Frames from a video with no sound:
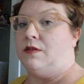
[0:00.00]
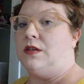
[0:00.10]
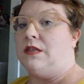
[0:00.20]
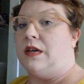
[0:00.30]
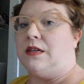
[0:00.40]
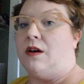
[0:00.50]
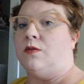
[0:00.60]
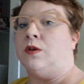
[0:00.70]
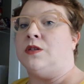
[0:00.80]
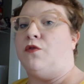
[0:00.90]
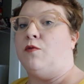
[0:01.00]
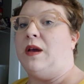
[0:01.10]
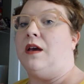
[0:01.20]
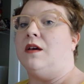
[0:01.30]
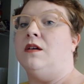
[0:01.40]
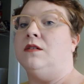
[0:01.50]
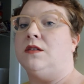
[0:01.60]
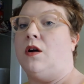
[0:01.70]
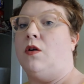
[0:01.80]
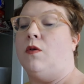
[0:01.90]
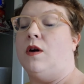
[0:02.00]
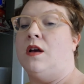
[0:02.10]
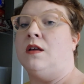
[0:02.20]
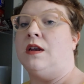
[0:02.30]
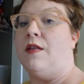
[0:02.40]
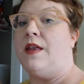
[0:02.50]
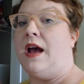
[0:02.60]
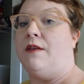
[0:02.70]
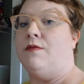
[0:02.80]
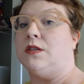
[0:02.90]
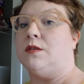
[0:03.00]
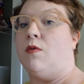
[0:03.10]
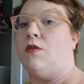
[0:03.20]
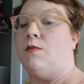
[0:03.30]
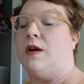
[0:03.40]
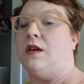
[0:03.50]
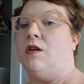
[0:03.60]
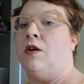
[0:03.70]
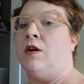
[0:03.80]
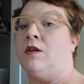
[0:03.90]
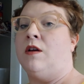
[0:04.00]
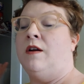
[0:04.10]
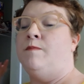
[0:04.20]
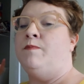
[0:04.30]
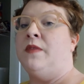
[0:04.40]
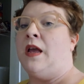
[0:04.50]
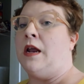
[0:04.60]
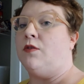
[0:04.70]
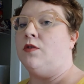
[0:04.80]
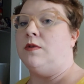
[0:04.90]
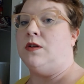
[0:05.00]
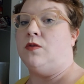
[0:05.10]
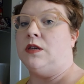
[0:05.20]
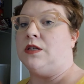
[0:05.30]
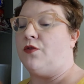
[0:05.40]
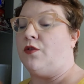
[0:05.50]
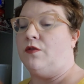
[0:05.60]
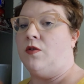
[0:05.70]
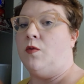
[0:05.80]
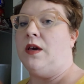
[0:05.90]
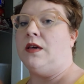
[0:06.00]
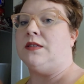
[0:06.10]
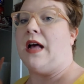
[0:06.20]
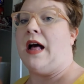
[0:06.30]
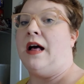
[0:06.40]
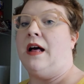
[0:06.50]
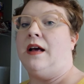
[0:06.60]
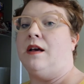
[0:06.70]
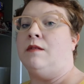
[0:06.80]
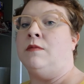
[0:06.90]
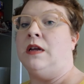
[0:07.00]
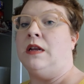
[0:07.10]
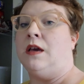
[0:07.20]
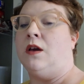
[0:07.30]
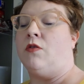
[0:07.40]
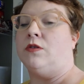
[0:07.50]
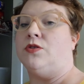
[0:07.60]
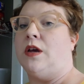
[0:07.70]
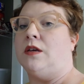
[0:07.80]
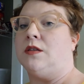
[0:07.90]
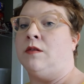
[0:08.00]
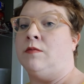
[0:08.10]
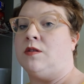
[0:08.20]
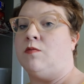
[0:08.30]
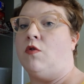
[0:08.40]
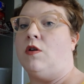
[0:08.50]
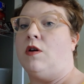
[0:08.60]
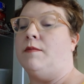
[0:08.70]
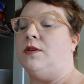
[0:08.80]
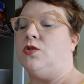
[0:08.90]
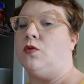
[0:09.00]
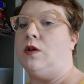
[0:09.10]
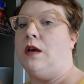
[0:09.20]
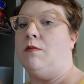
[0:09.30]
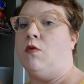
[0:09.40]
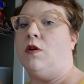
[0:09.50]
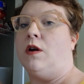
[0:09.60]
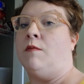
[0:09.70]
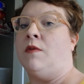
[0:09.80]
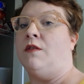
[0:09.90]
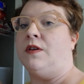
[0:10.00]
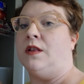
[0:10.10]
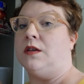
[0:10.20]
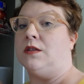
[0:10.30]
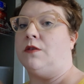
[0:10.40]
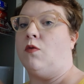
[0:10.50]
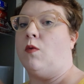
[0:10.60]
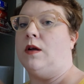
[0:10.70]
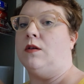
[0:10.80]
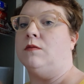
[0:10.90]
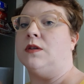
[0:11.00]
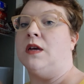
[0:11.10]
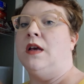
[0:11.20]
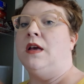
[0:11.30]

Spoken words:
At least that's how it was for me. So now that I have this smaller amount of yarn, and I've only been doing this for a few weeks, I am knitting and crocheting so much more. I'm enjoying it more. I'm not feeling as overwhelmed.